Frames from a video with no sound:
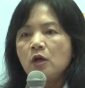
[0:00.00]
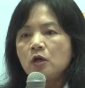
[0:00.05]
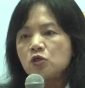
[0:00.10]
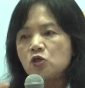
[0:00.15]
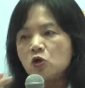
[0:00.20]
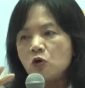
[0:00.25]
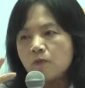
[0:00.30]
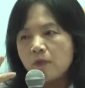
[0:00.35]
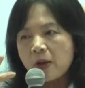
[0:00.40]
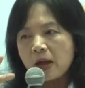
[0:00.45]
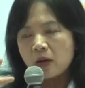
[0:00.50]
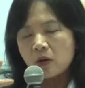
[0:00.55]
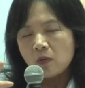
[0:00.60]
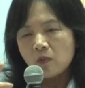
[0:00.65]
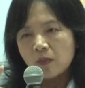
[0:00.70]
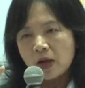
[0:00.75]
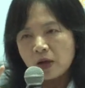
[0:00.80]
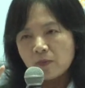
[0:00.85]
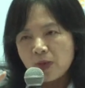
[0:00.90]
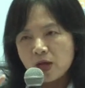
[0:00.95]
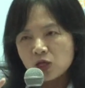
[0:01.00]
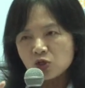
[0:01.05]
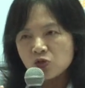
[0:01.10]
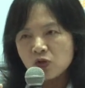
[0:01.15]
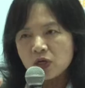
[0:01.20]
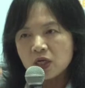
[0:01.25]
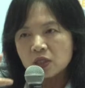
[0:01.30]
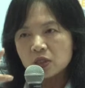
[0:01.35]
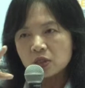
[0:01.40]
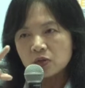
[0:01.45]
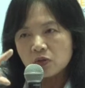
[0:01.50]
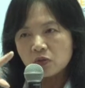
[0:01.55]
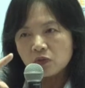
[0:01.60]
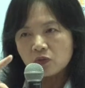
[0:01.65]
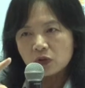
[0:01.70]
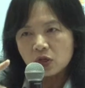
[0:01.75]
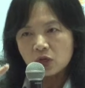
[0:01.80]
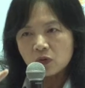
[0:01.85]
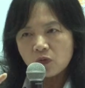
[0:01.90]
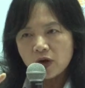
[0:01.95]
So by measuring the
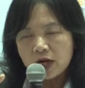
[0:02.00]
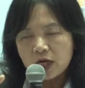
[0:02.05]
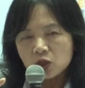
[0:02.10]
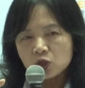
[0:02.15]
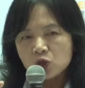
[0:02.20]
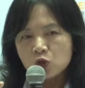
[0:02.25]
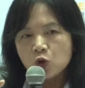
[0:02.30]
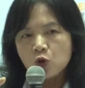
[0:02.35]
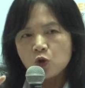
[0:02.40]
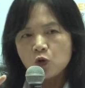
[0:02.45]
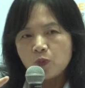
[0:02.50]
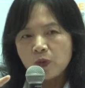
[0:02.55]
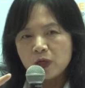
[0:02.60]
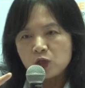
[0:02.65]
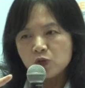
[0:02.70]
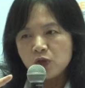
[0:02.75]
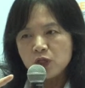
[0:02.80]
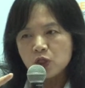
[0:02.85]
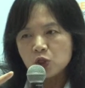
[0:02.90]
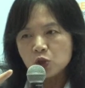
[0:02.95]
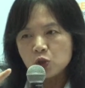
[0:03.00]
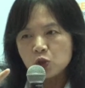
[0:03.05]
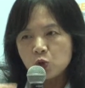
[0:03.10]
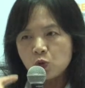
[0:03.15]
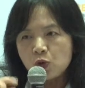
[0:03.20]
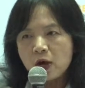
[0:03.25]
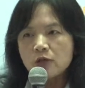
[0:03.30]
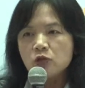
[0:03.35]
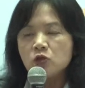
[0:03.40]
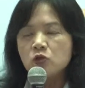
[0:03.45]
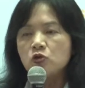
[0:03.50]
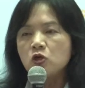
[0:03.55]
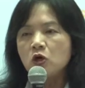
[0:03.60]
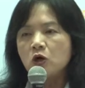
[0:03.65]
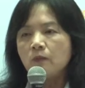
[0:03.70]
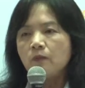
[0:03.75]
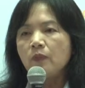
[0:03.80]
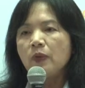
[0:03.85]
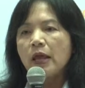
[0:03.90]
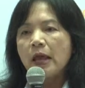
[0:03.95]
ratio between the two
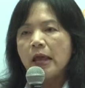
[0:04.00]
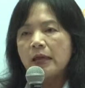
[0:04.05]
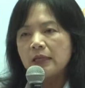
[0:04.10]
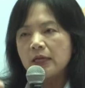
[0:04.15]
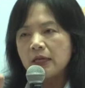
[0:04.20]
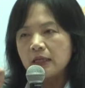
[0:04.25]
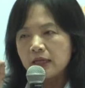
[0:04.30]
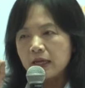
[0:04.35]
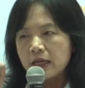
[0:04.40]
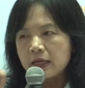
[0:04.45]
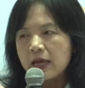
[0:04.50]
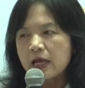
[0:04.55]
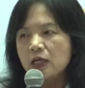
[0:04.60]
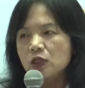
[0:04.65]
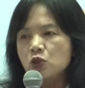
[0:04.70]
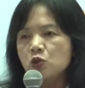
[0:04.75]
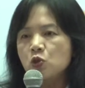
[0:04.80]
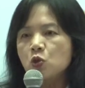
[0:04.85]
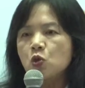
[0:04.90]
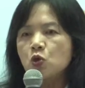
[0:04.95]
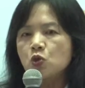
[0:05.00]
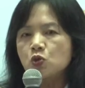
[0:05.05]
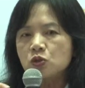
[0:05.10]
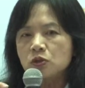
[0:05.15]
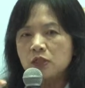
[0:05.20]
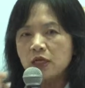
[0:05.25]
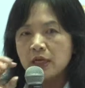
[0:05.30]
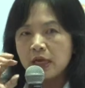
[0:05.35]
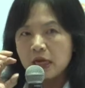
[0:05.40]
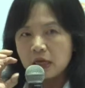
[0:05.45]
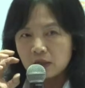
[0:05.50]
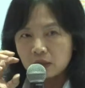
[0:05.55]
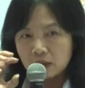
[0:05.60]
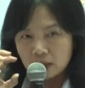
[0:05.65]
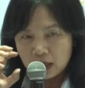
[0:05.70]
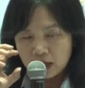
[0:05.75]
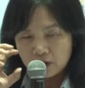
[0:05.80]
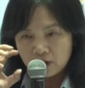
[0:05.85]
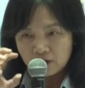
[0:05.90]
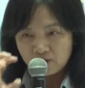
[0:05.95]
isotopes, and then they can
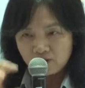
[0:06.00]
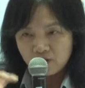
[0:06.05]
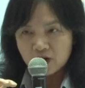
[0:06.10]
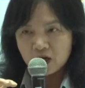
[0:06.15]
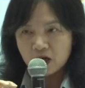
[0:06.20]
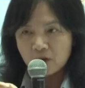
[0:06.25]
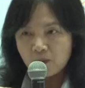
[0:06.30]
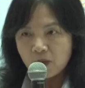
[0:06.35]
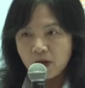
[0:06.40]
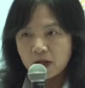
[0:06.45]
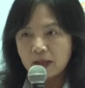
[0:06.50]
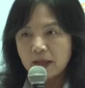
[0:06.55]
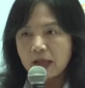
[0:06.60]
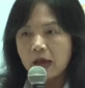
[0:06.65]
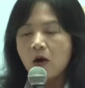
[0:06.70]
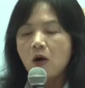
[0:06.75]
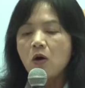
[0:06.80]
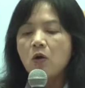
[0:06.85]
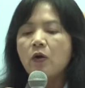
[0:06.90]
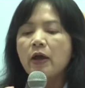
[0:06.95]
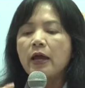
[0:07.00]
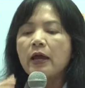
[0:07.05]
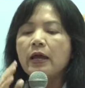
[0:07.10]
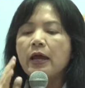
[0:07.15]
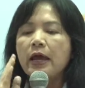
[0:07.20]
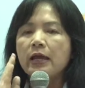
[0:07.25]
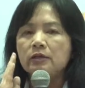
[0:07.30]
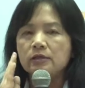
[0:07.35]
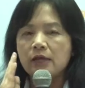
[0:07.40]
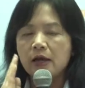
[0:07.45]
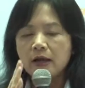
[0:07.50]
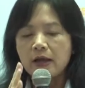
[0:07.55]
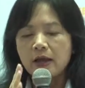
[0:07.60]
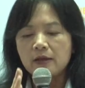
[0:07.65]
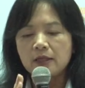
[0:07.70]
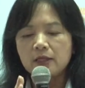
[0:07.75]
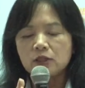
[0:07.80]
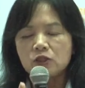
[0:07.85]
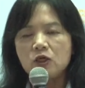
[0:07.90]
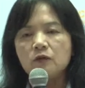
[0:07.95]
fingerprint that, okay, I can
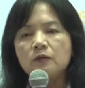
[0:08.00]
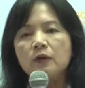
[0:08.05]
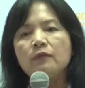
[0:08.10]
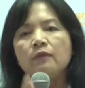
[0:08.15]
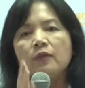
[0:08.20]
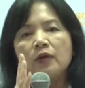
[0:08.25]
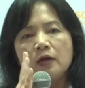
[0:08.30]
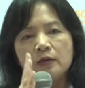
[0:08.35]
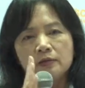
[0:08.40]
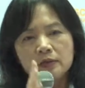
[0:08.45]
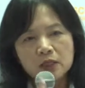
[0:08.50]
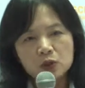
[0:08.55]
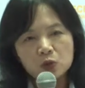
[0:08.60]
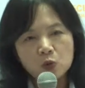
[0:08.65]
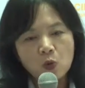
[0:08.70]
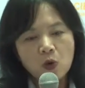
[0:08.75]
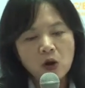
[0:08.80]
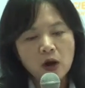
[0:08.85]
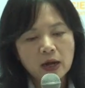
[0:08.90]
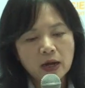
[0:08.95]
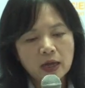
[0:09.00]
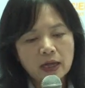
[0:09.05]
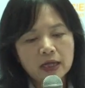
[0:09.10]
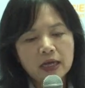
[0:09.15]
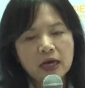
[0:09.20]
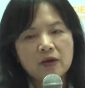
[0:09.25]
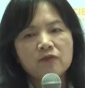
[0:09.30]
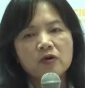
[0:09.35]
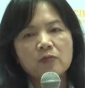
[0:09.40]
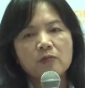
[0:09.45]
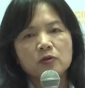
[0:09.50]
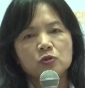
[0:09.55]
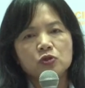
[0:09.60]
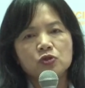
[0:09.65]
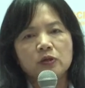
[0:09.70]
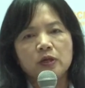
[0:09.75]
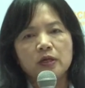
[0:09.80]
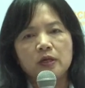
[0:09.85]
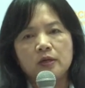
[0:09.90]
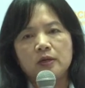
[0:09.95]
determine this wine it comes from
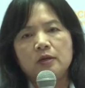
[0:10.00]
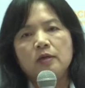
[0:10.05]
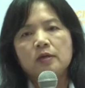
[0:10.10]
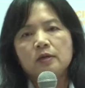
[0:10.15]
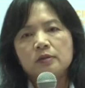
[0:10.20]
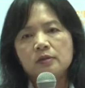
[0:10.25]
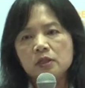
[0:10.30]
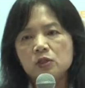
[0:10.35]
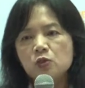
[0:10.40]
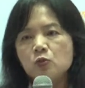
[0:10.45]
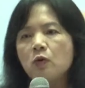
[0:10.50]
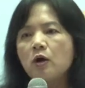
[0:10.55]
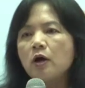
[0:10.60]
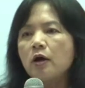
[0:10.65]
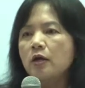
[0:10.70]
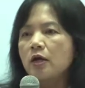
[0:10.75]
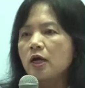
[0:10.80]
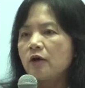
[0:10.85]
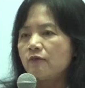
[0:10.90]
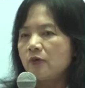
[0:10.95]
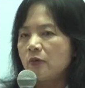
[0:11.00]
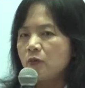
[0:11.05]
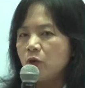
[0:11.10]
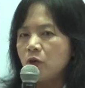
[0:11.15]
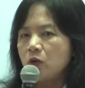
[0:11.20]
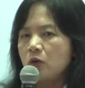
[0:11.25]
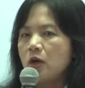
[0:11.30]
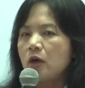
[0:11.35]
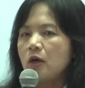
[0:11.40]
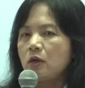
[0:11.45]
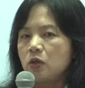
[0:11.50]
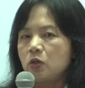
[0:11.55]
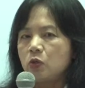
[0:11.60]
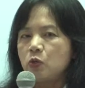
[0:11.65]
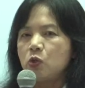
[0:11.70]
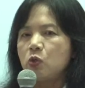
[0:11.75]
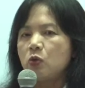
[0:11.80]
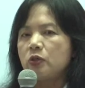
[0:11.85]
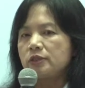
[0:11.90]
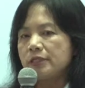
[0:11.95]
Australia, this wine comes from the
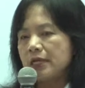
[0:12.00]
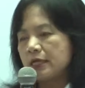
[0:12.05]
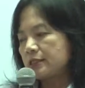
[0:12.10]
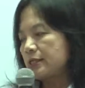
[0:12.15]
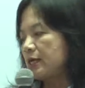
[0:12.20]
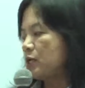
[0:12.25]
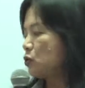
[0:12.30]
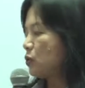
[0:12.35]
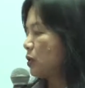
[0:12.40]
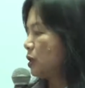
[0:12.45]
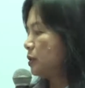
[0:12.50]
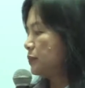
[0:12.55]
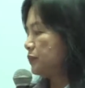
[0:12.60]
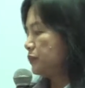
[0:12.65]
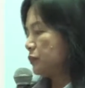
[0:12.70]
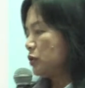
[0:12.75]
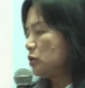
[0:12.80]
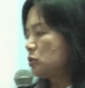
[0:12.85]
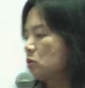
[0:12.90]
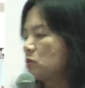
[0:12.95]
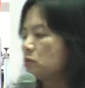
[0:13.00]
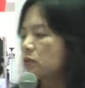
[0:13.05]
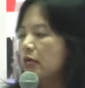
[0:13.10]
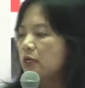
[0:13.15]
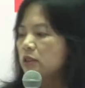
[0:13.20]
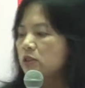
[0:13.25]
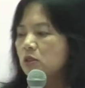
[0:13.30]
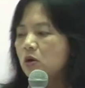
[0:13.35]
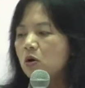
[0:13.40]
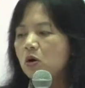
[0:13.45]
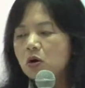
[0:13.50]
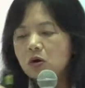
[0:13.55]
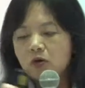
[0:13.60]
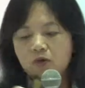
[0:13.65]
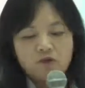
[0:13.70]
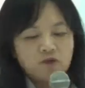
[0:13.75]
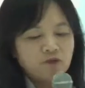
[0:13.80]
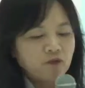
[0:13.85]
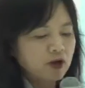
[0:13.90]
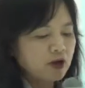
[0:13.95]
US, etc. So that's called
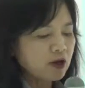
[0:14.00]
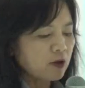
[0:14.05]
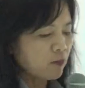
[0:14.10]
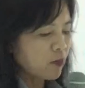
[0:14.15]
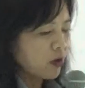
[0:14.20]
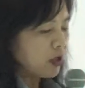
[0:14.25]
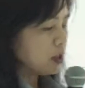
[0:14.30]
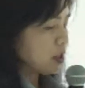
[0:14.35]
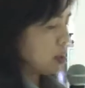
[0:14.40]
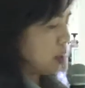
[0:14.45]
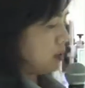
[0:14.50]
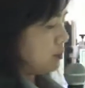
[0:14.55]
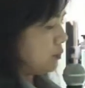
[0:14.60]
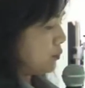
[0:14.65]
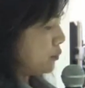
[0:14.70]
fingerprinting.